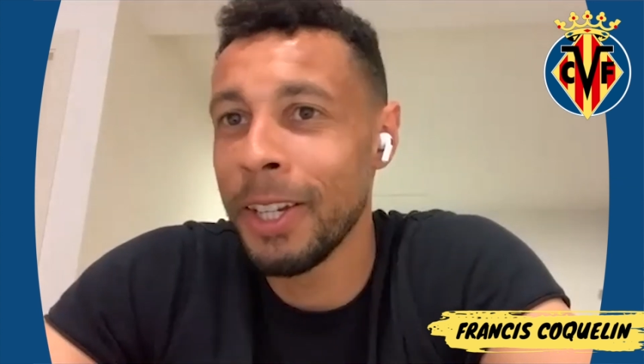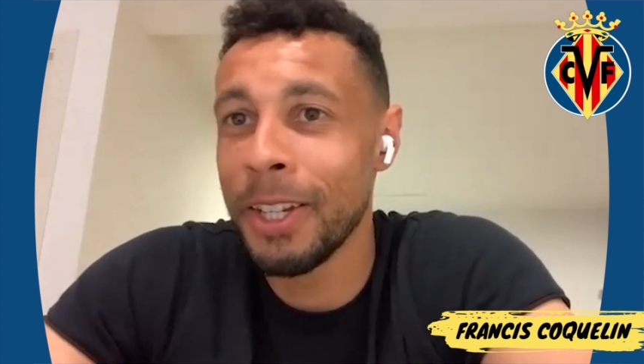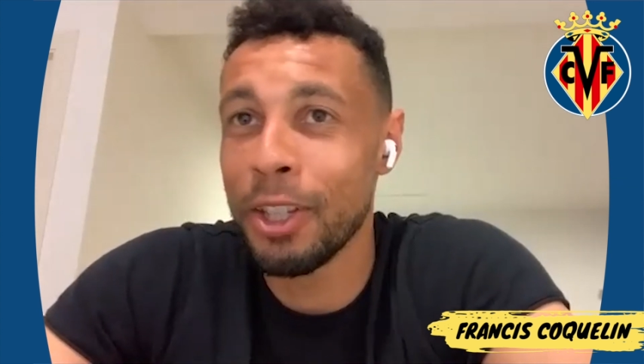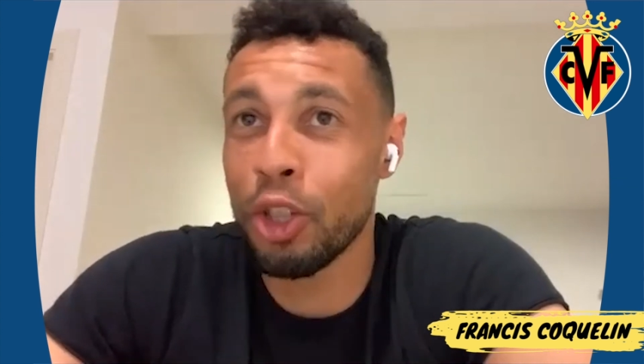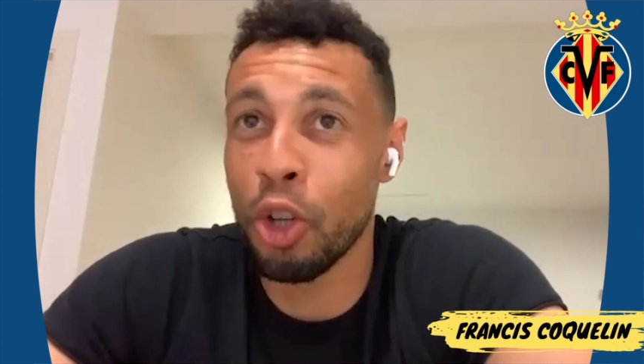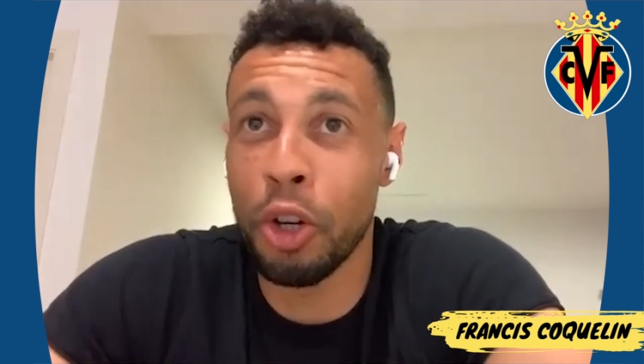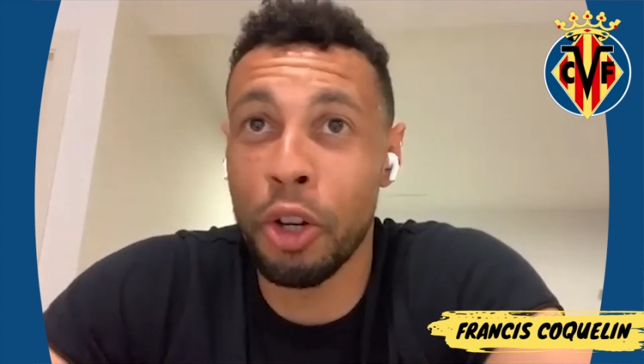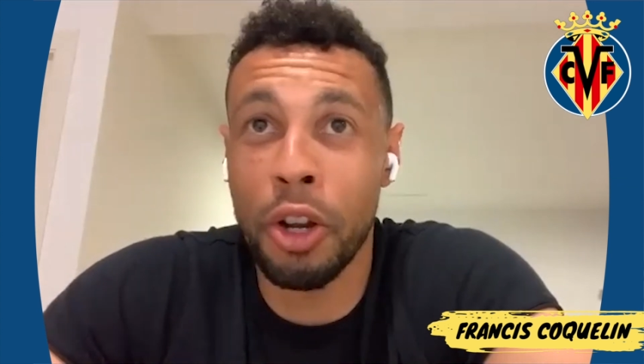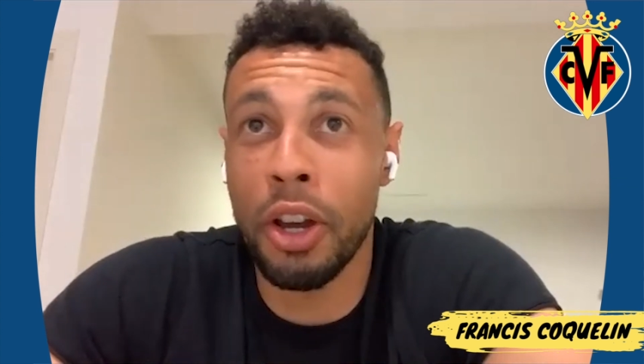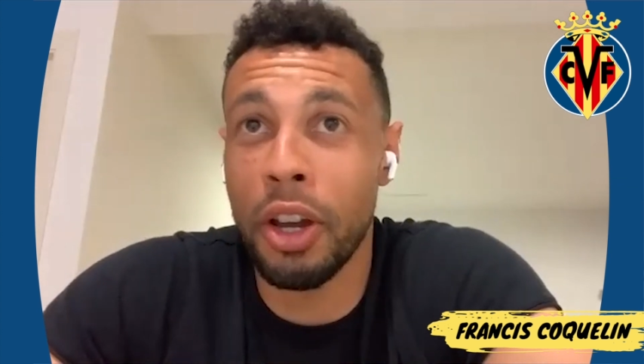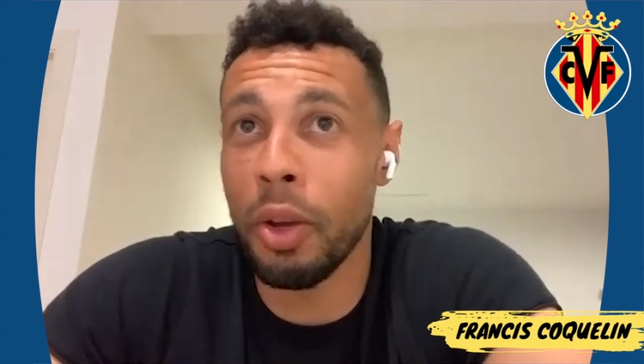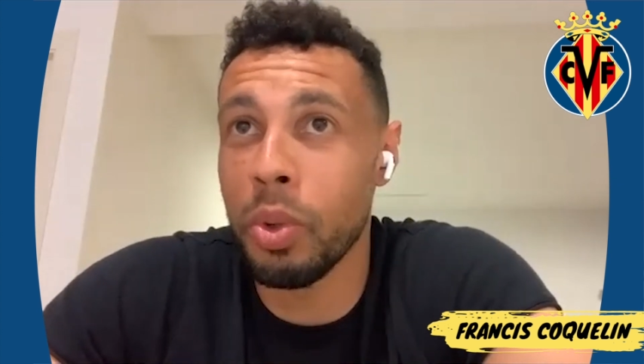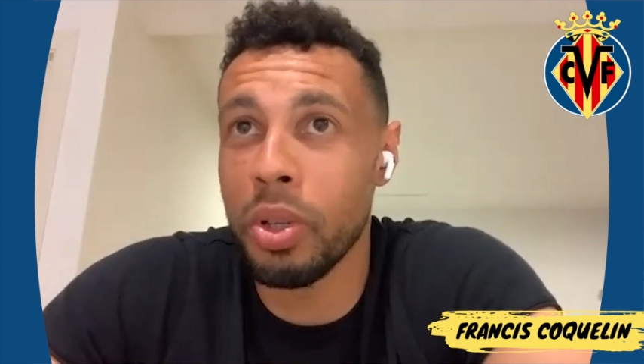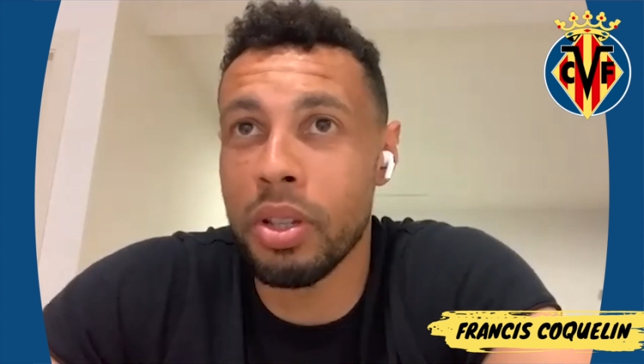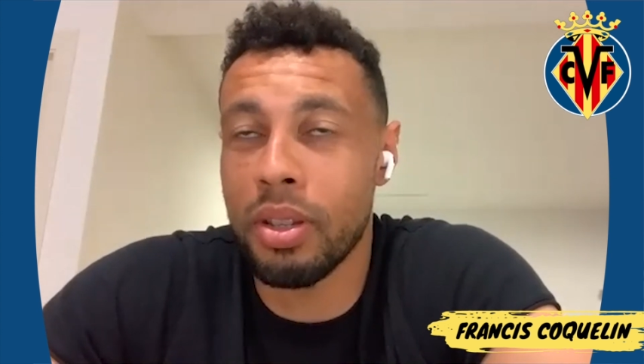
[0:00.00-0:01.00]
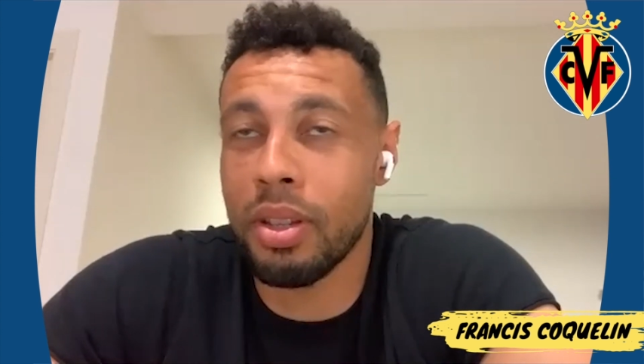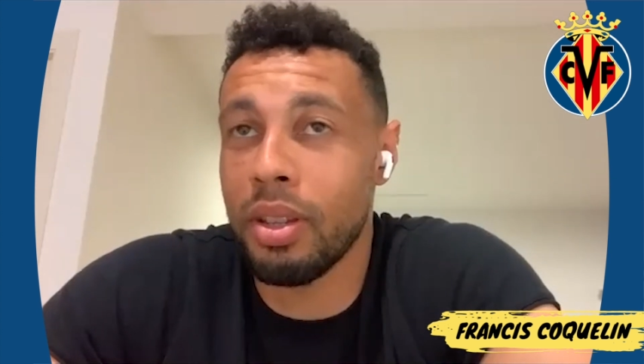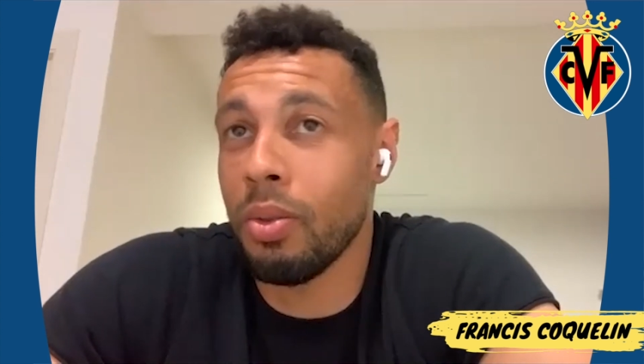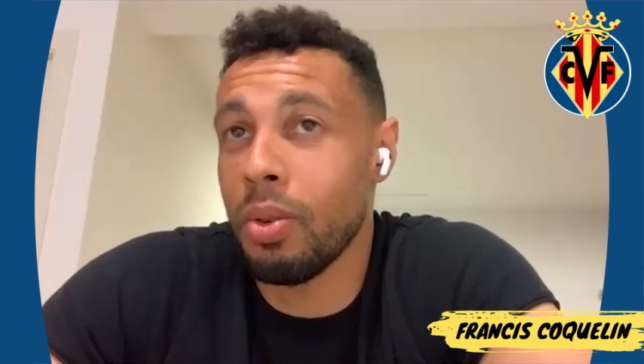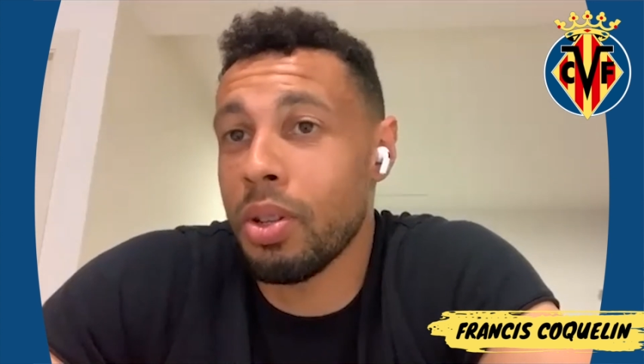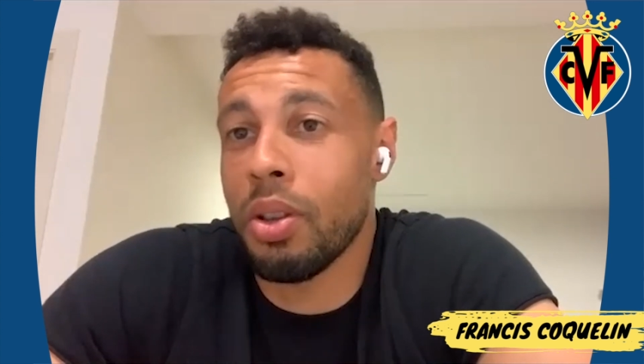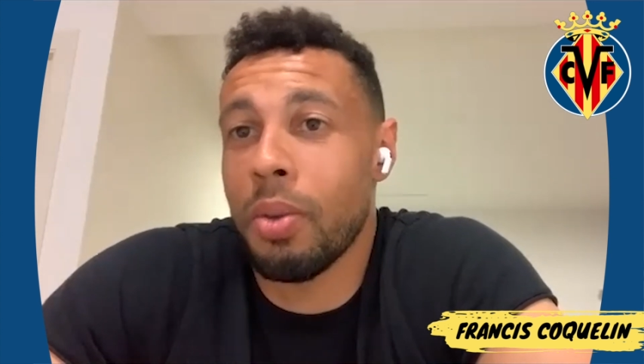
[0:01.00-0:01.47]
So no, it was
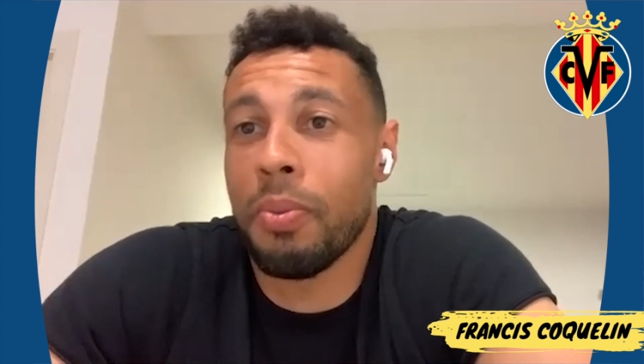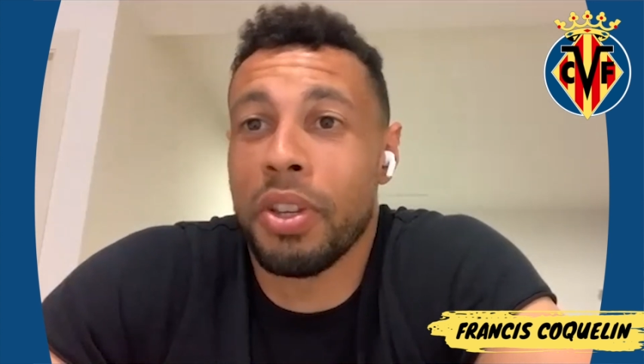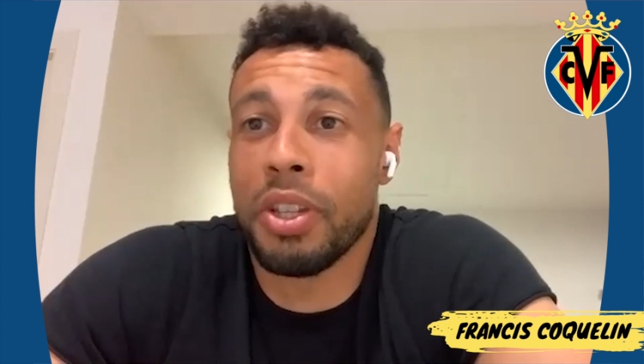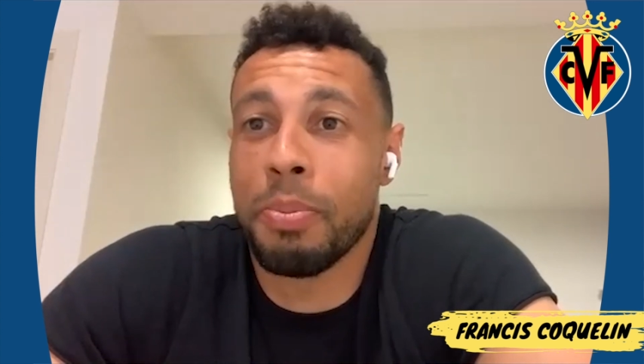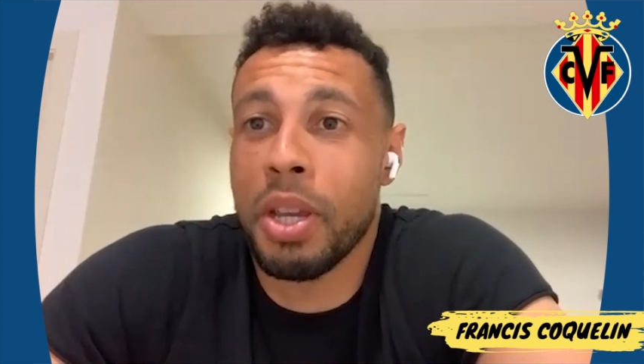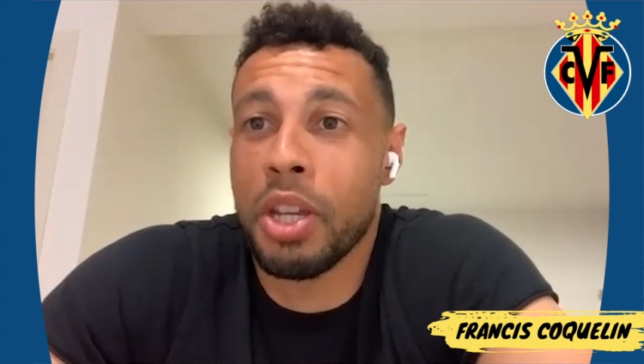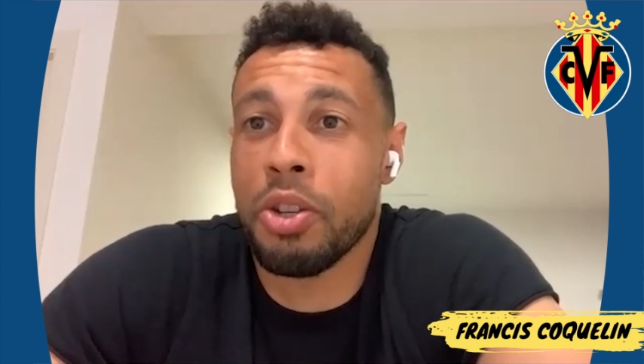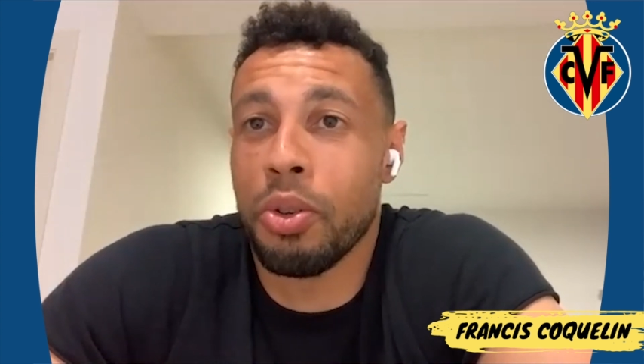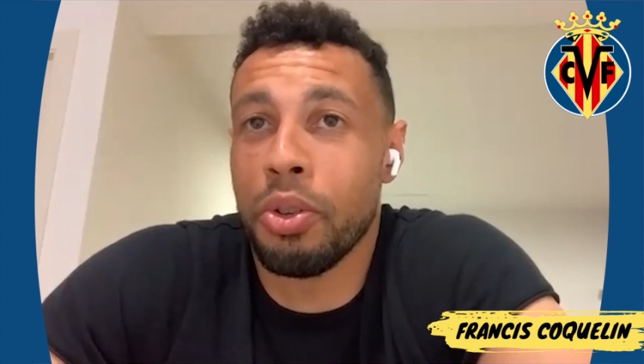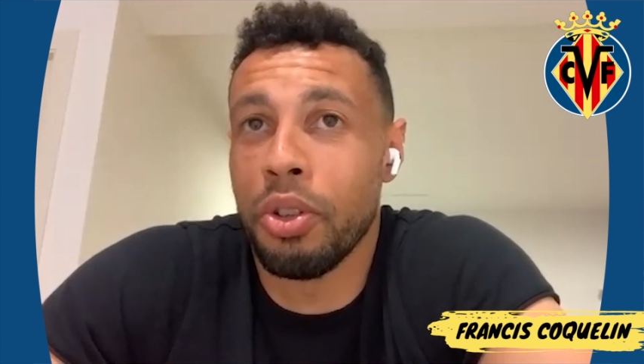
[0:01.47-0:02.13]
something special,